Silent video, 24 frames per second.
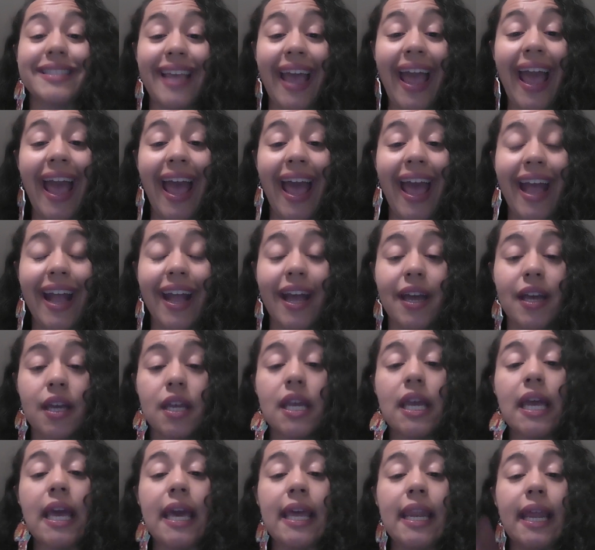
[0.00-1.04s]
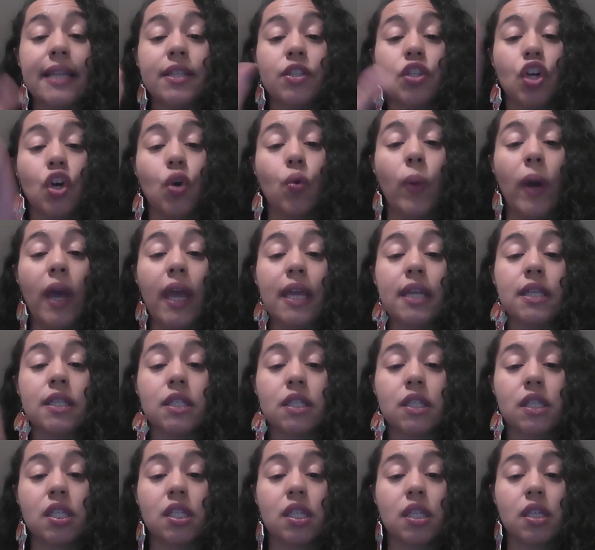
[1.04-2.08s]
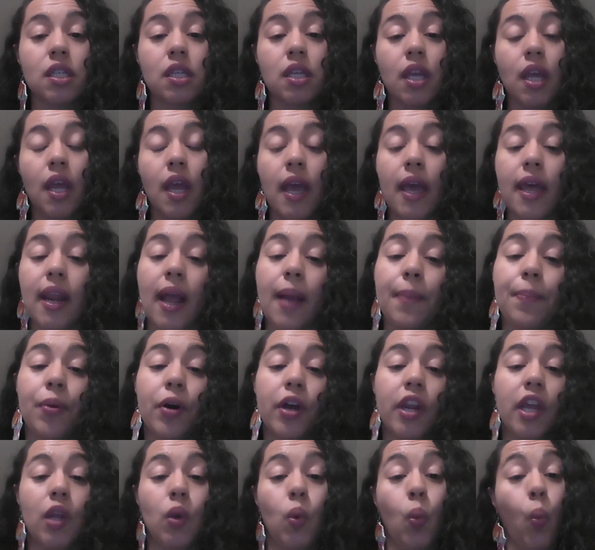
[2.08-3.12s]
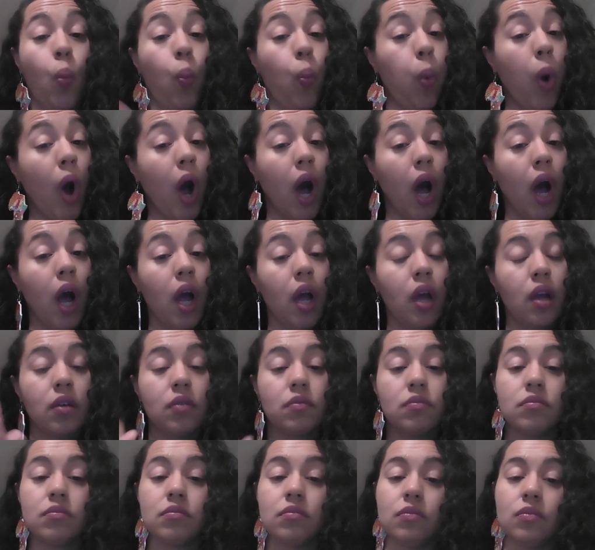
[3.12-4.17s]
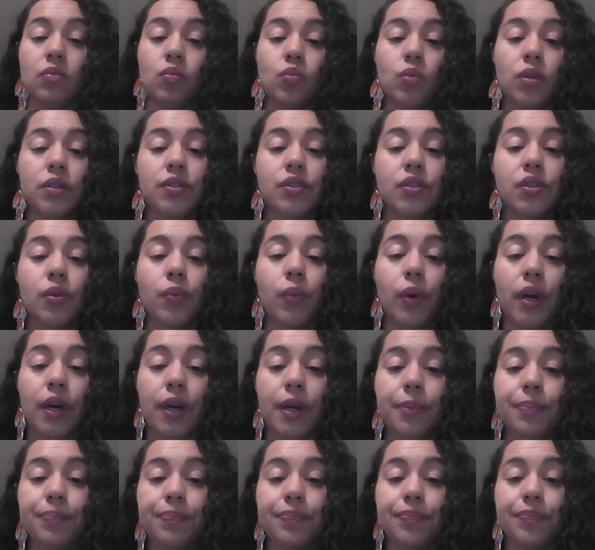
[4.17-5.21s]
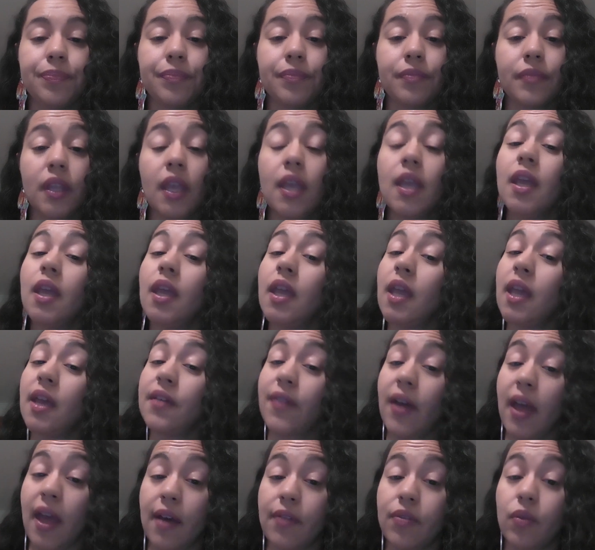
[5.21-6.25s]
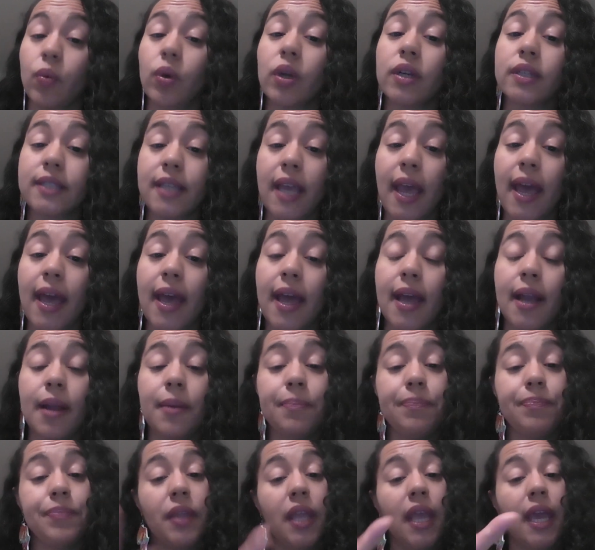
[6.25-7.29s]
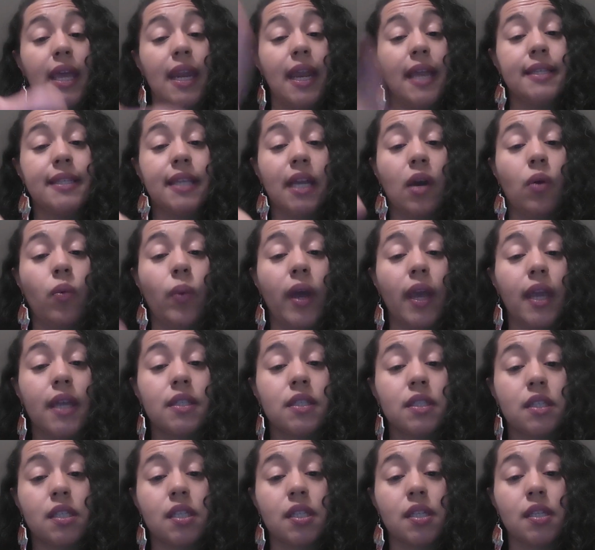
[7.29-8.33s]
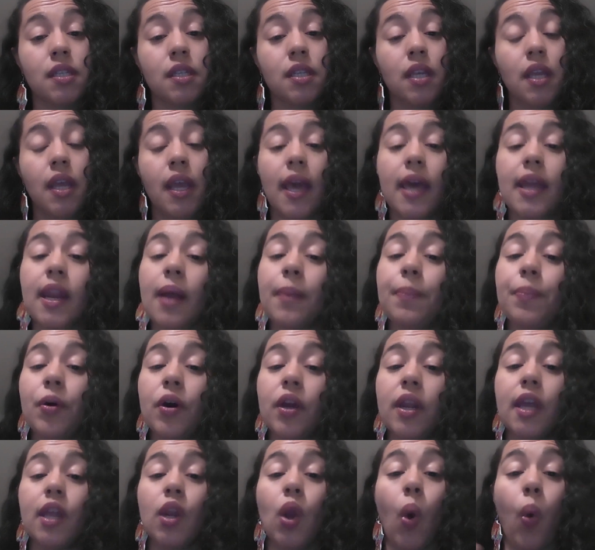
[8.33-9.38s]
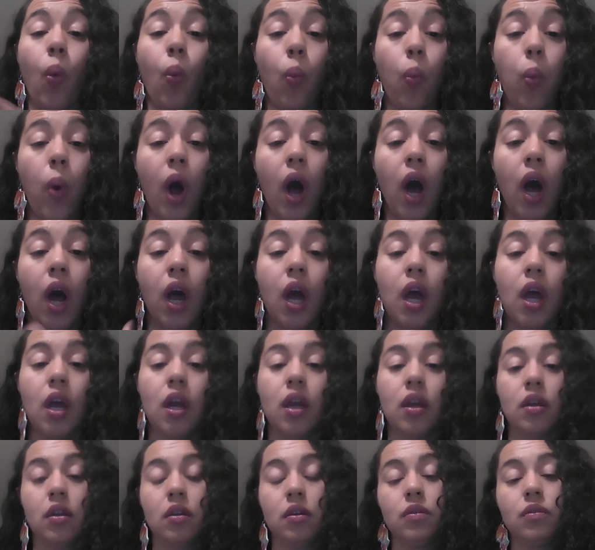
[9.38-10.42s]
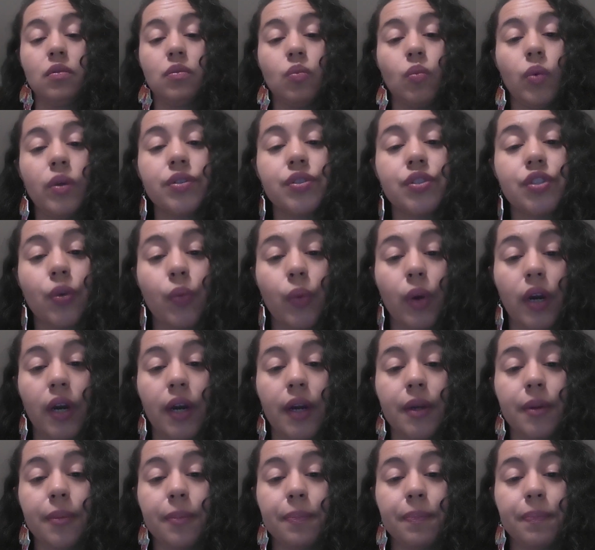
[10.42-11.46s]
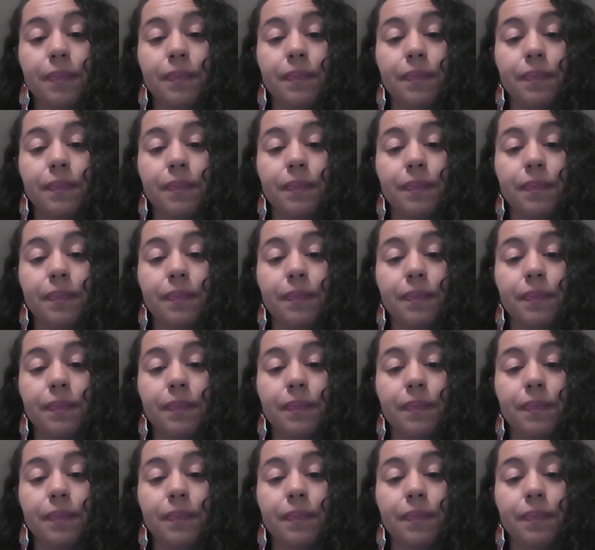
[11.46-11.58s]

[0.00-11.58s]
tag and I took away t and I put in w, what's the word? If I have the word tag and I take away t and I put in w, what's the word?